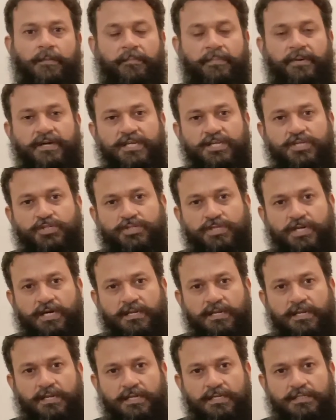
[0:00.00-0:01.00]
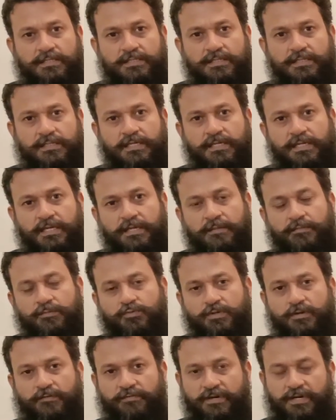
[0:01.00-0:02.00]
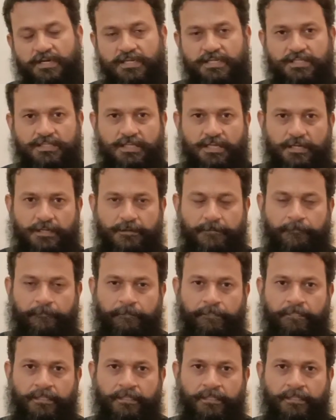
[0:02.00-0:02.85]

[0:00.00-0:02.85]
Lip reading: British journalist came to Afghanistan.